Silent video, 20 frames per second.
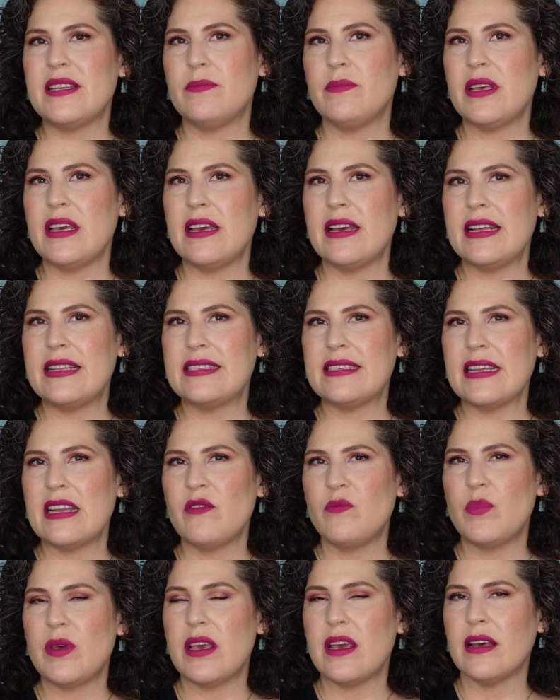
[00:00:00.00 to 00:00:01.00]
to me, instead
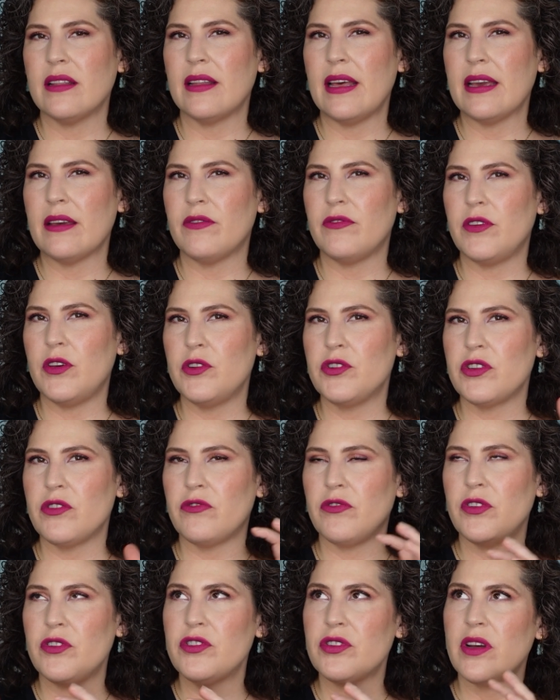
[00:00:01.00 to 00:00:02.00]
of being like fuchsia,
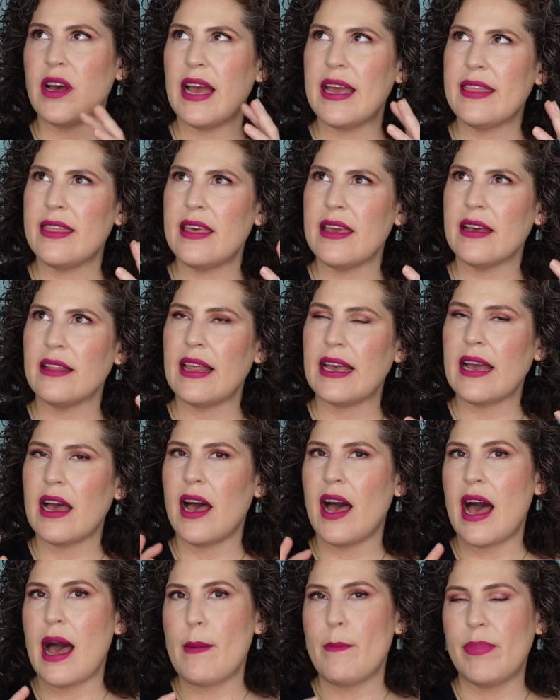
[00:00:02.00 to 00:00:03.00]
fuchsia, I think like
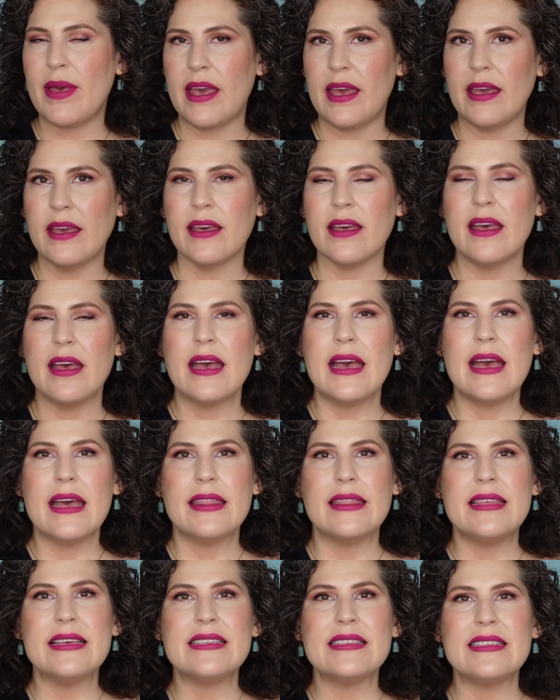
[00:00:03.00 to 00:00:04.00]
hot pink.
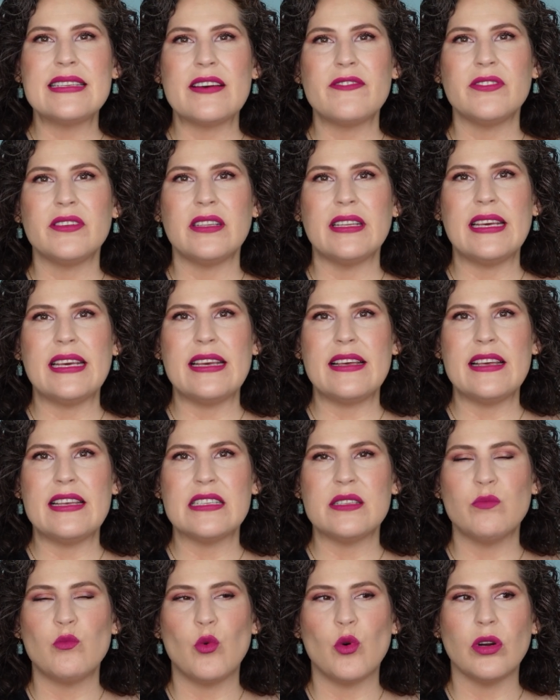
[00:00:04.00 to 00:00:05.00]
This definitely
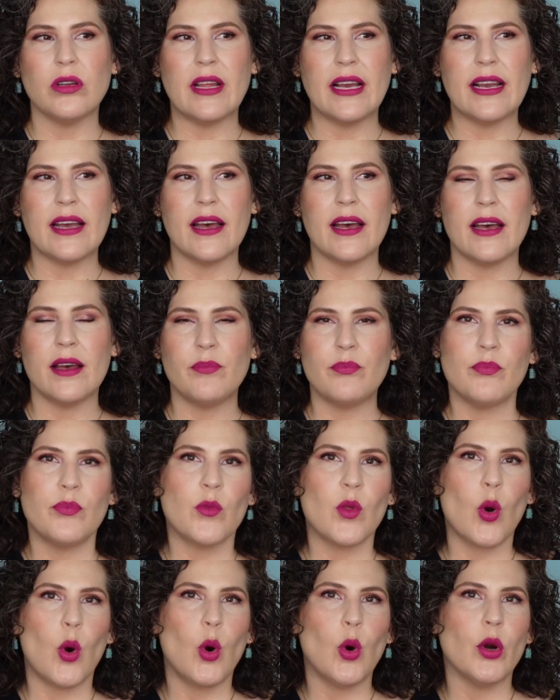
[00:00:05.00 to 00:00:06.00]
is more like a
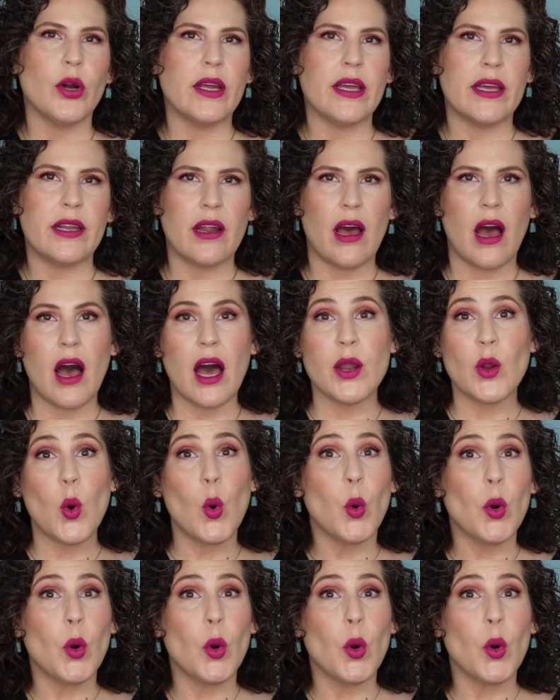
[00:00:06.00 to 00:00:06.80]
orchid, hot